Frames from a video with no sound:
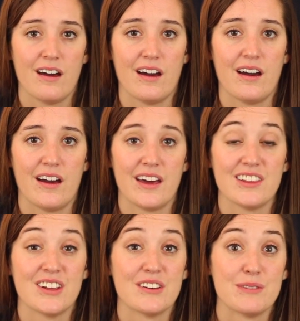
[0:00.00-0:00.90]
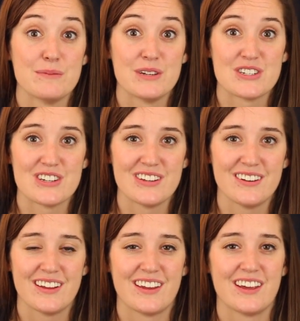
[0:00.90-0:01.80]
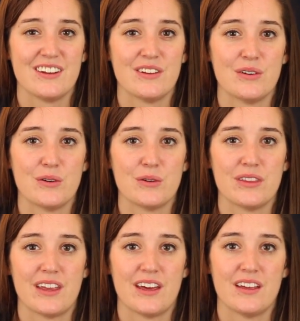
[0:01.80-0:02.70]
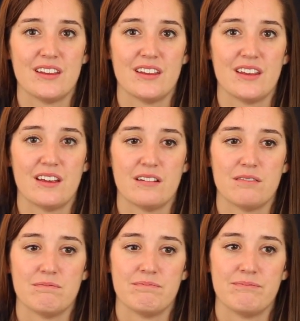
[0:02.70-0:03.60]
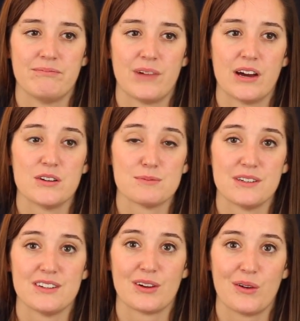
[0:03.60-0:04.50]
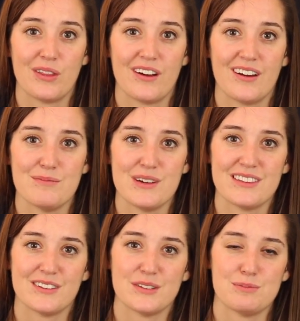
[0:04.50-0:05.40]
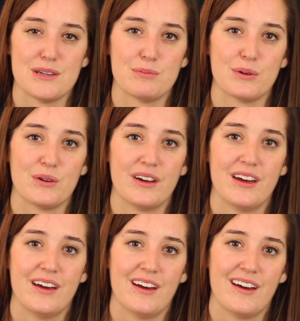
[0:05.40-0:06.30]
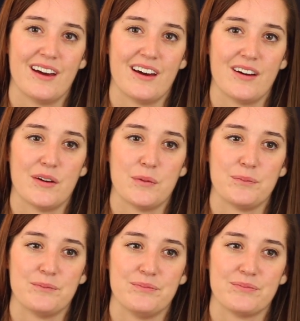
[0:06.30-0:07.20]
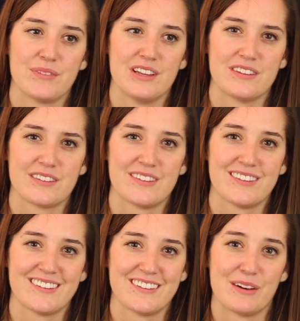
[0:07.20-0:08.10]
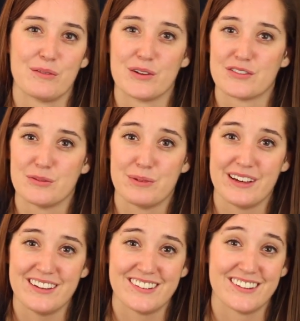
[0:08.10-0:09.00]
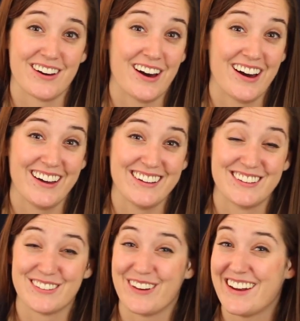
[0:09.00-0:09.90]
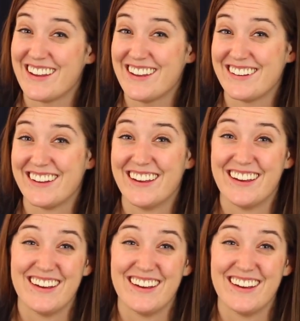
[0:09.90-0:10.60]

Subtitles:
I love my mission, and I know that I was meant to go there and meet those people. It's a wonderful place. It's hot and sweaty, and